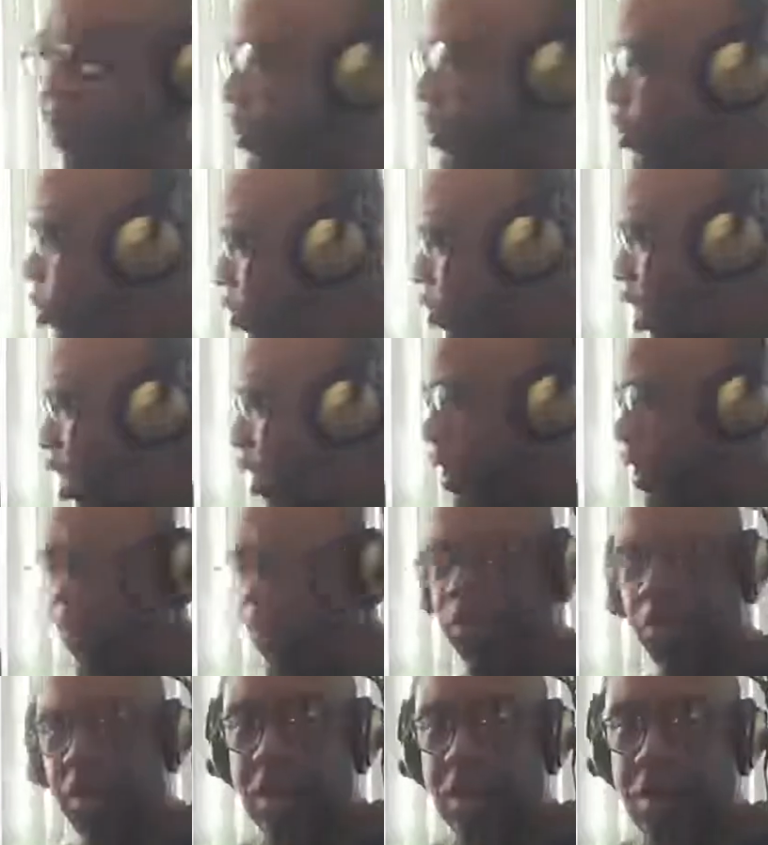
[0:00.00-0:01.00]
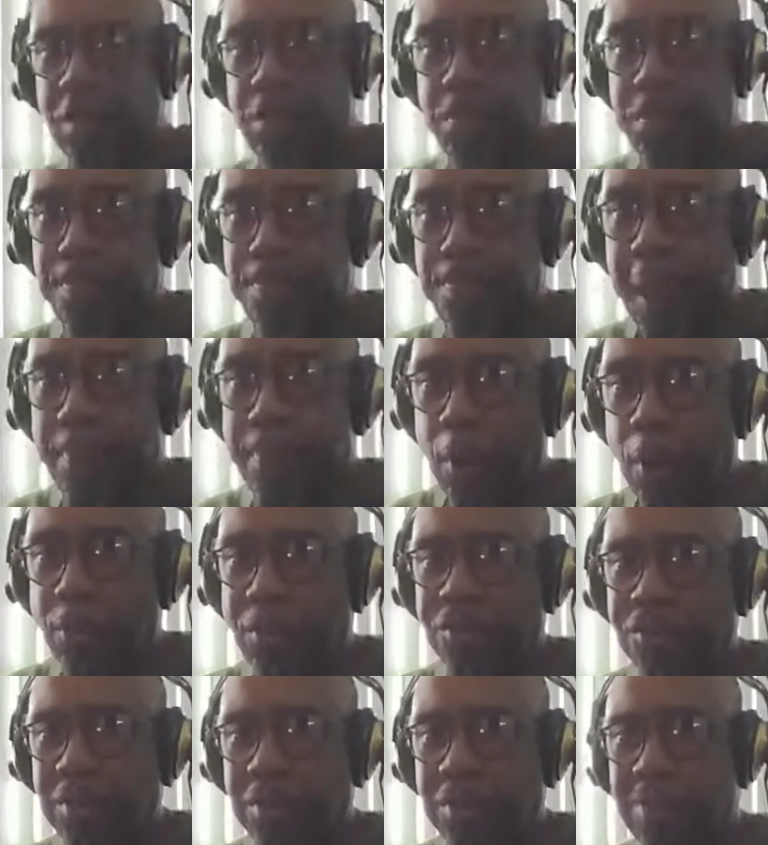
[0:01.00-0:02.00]
call me a freaking bipolar
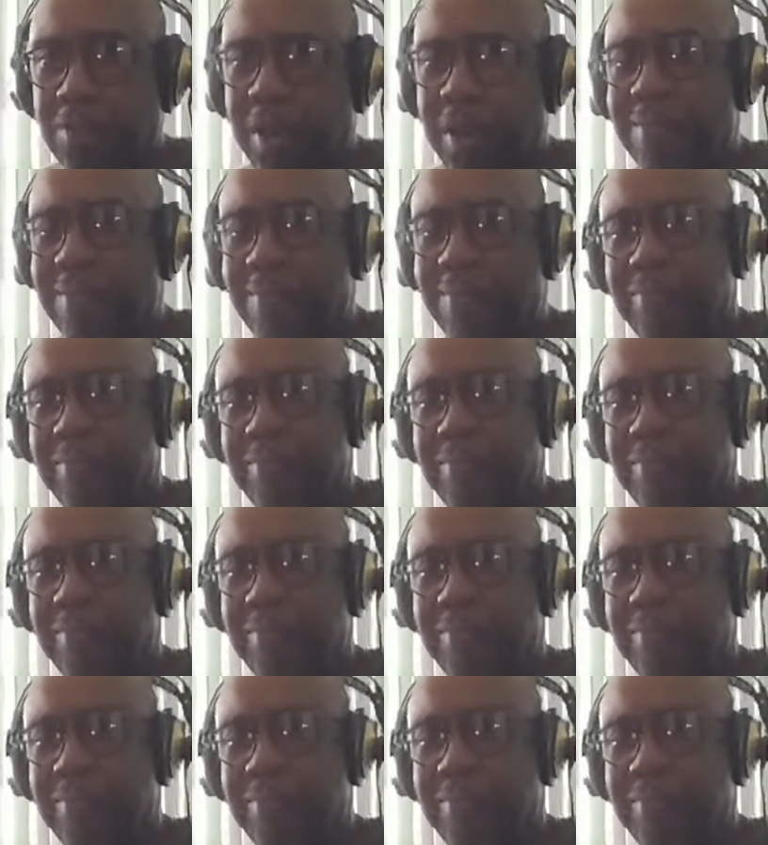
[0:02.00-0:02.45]
or some crap?